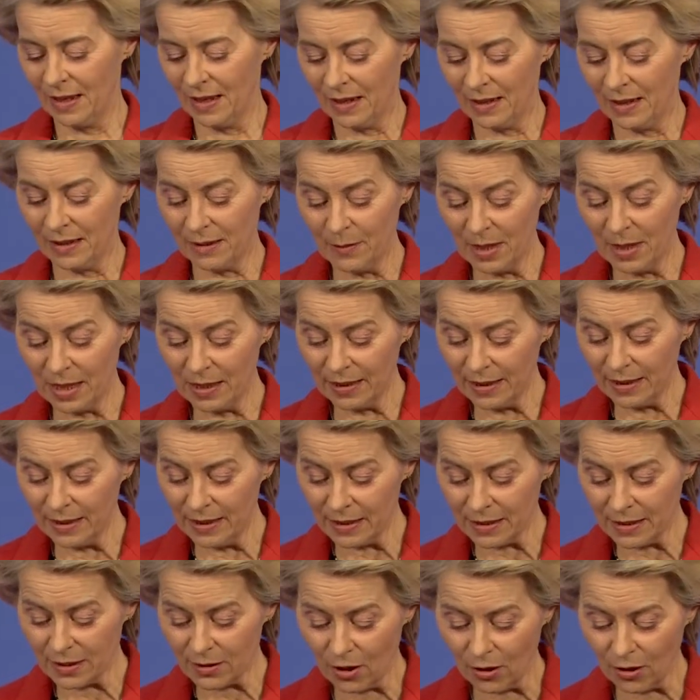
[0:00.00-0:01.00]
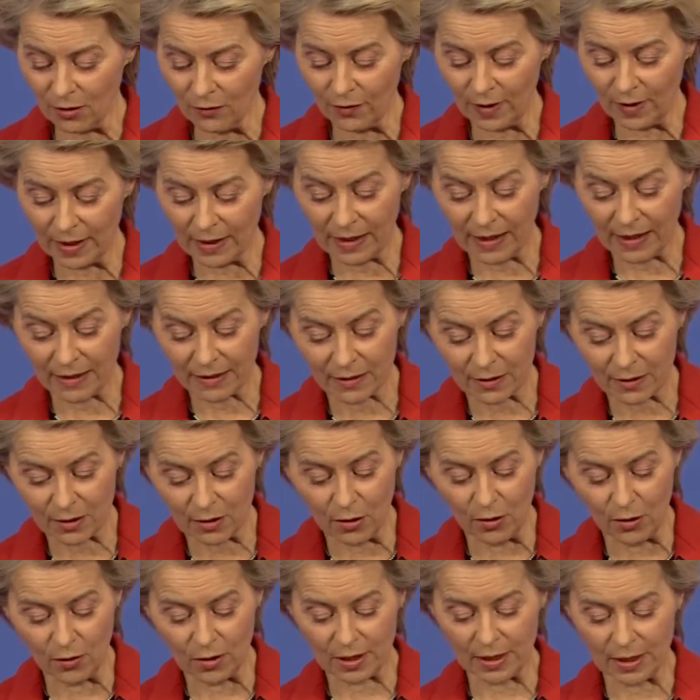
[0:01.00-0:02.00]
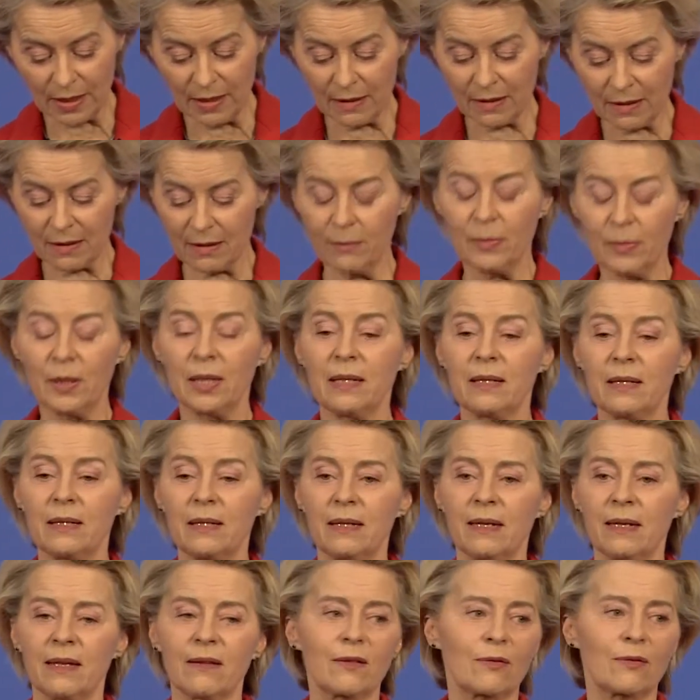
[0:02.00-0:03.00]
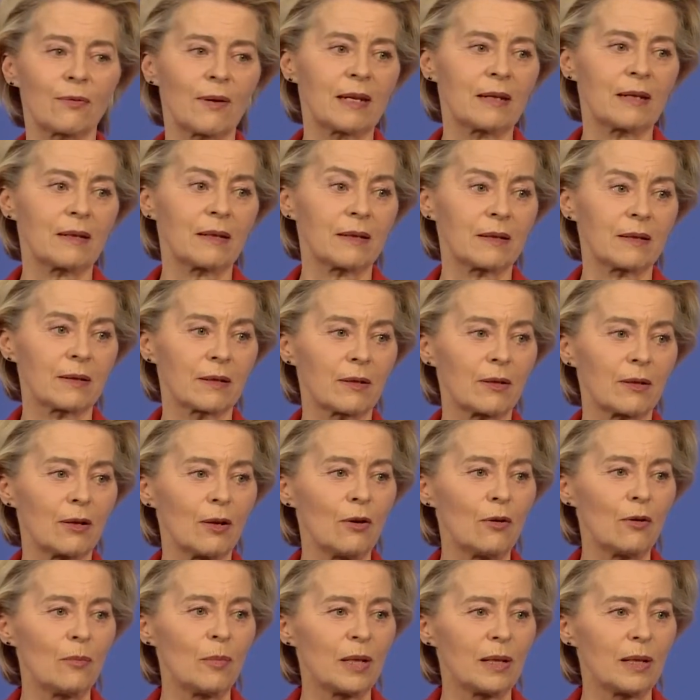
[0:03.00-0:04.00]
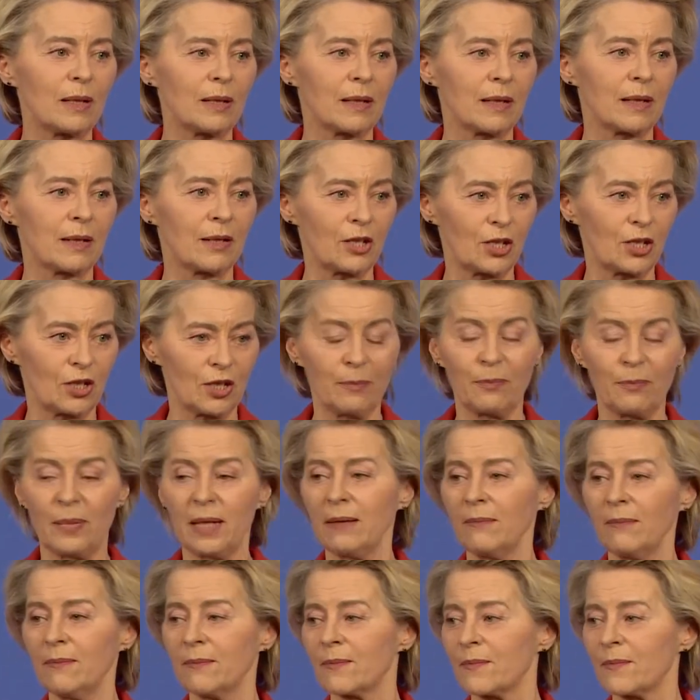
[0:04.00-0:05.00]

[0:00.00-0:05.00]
In the Middle East, conflict has stoked instability and threatened global shipping.